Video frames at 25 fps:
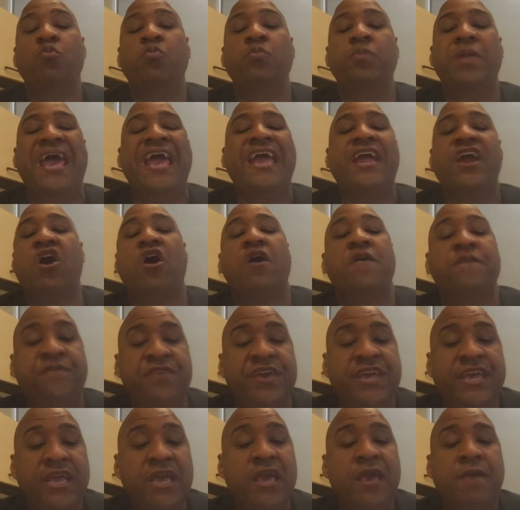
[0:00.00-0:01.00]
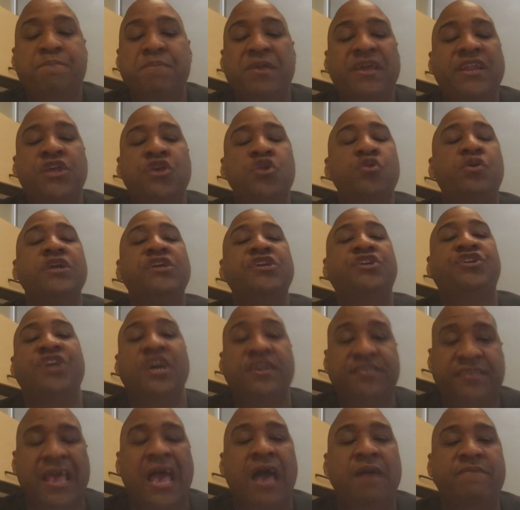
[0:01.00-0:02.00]
ARV, meaning you can
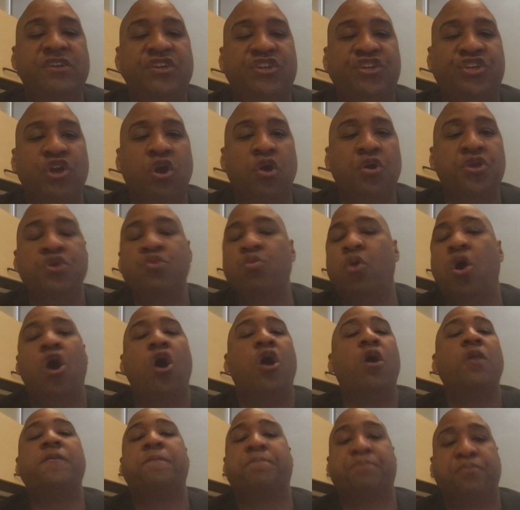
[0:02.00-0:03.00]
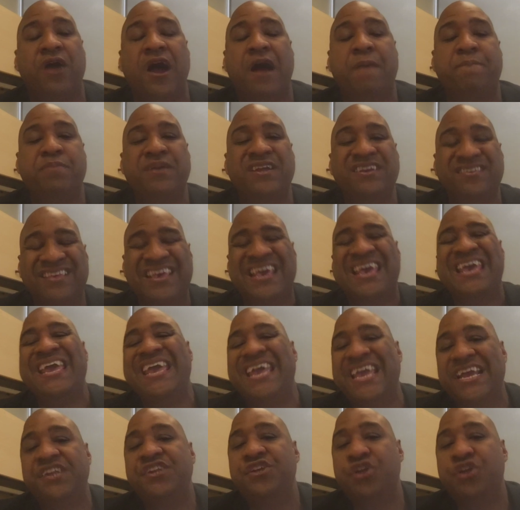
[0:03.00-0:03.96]
just have it show you all the properties in